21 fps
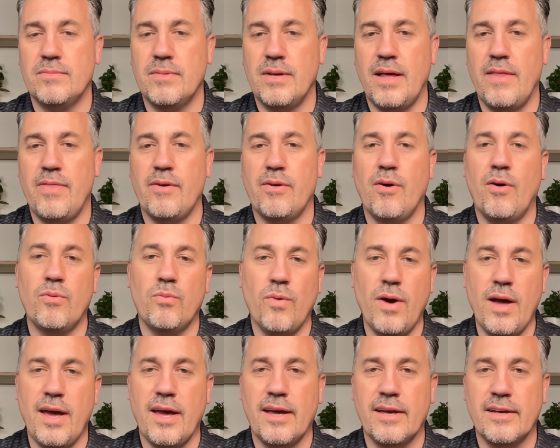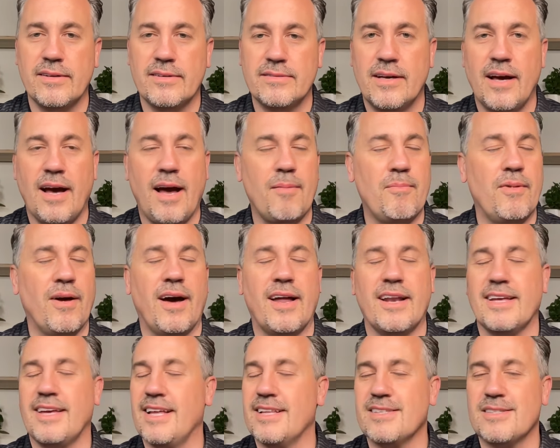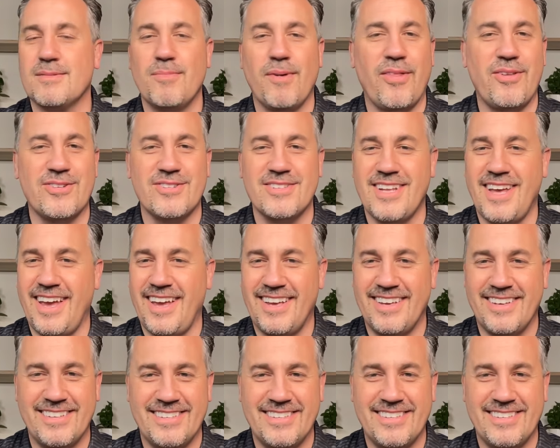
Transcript: in their own way. I'm not against Mother's Day.